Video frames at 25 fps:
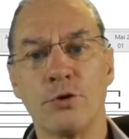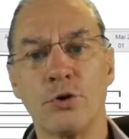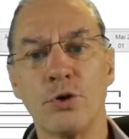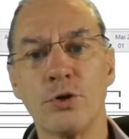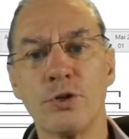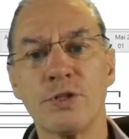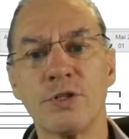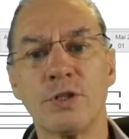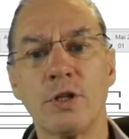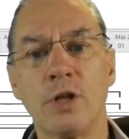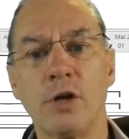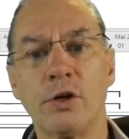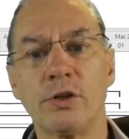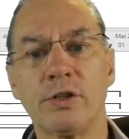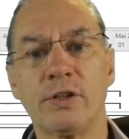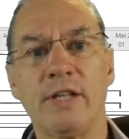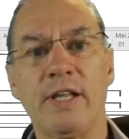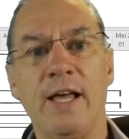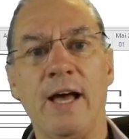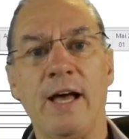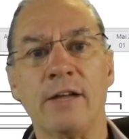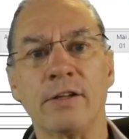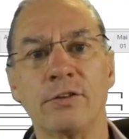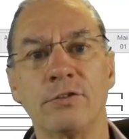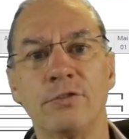First
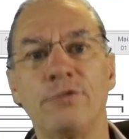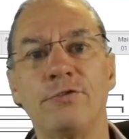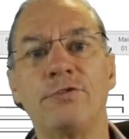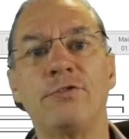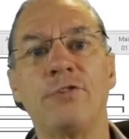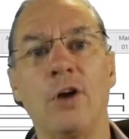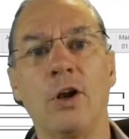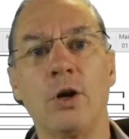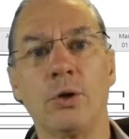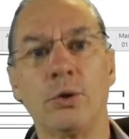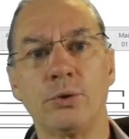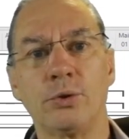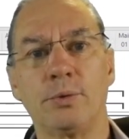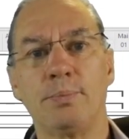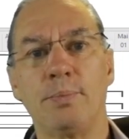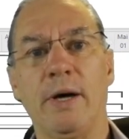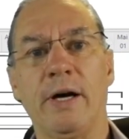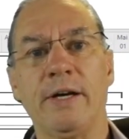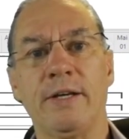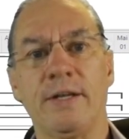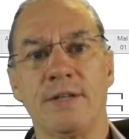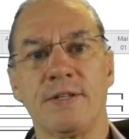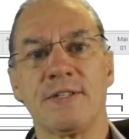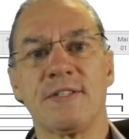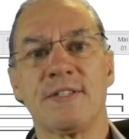lockdown followed
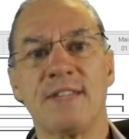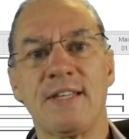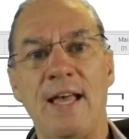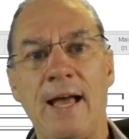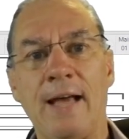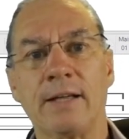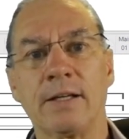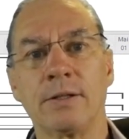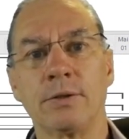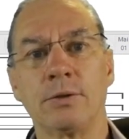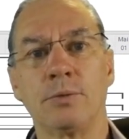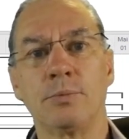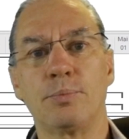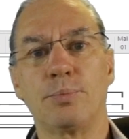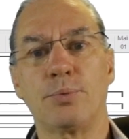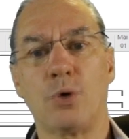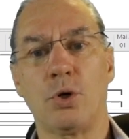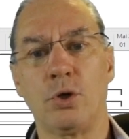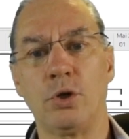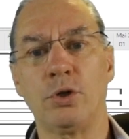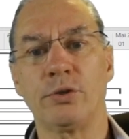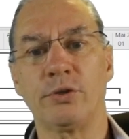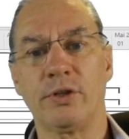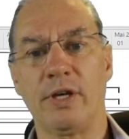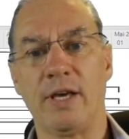by a second
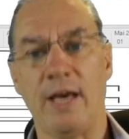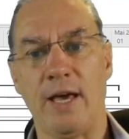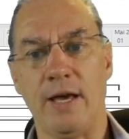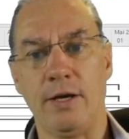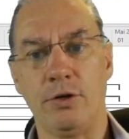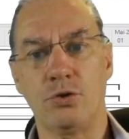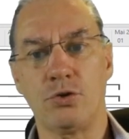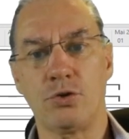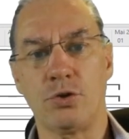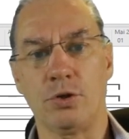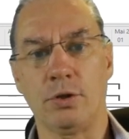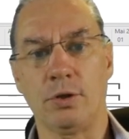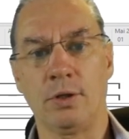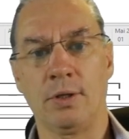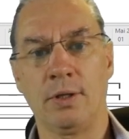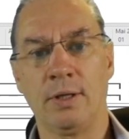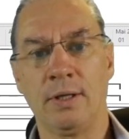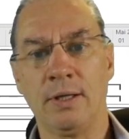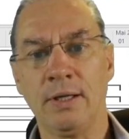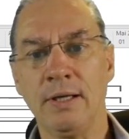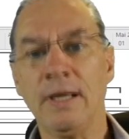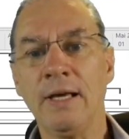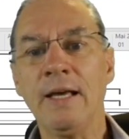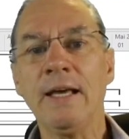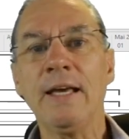prolongation.
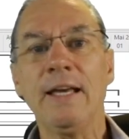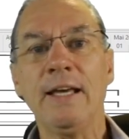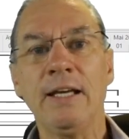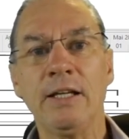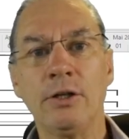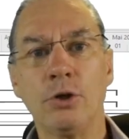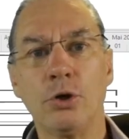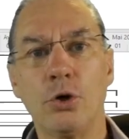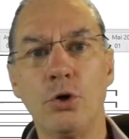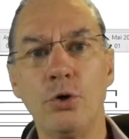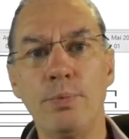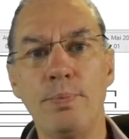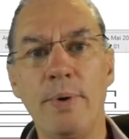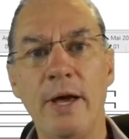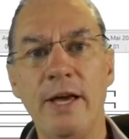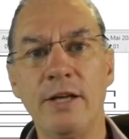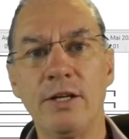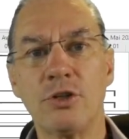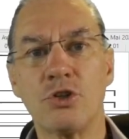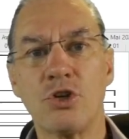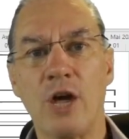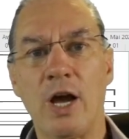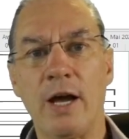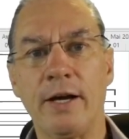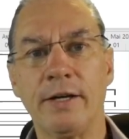In
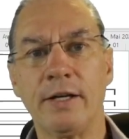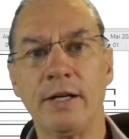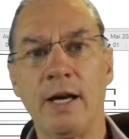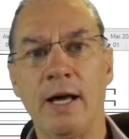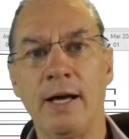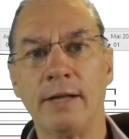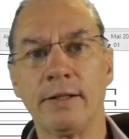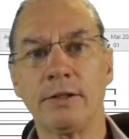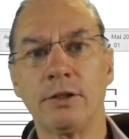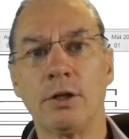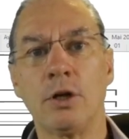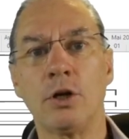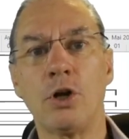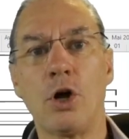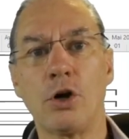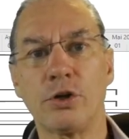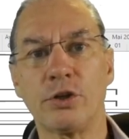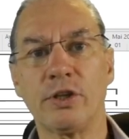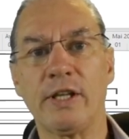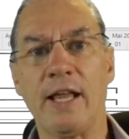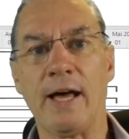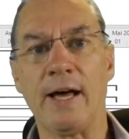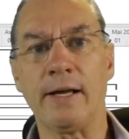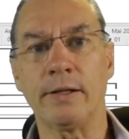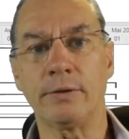Hubei, China, the
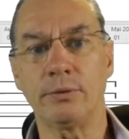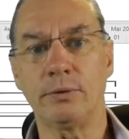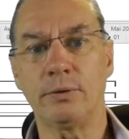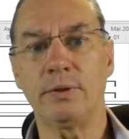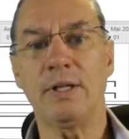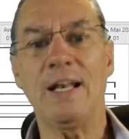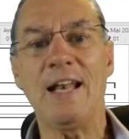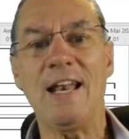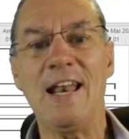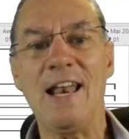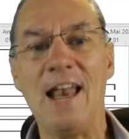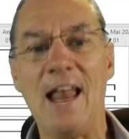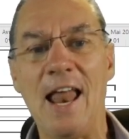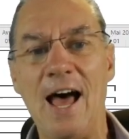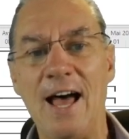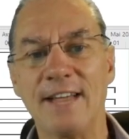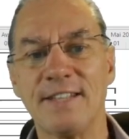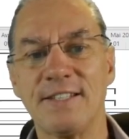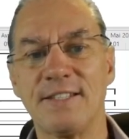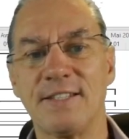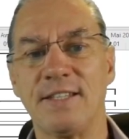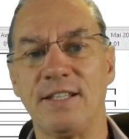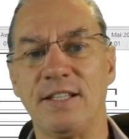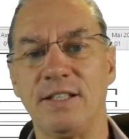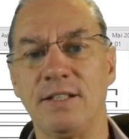lockdown
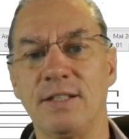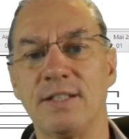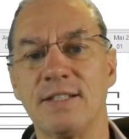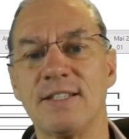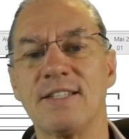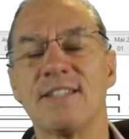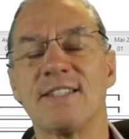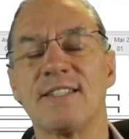lasted